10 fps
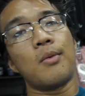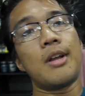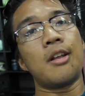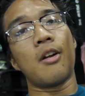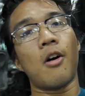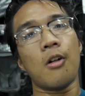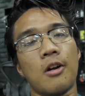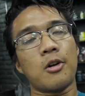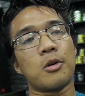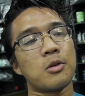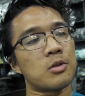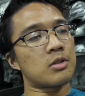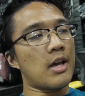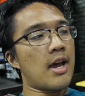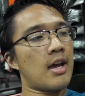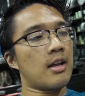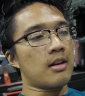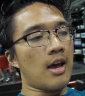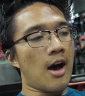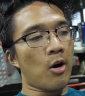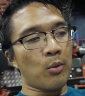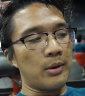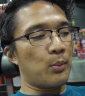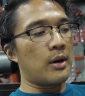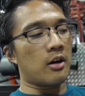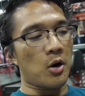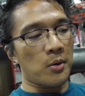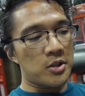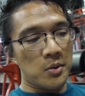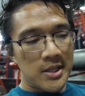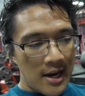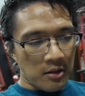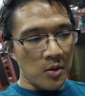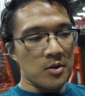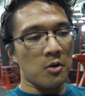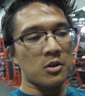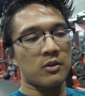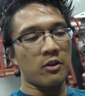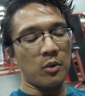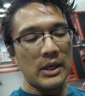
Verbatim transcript: written all our goals and how we are going to attack those goals for the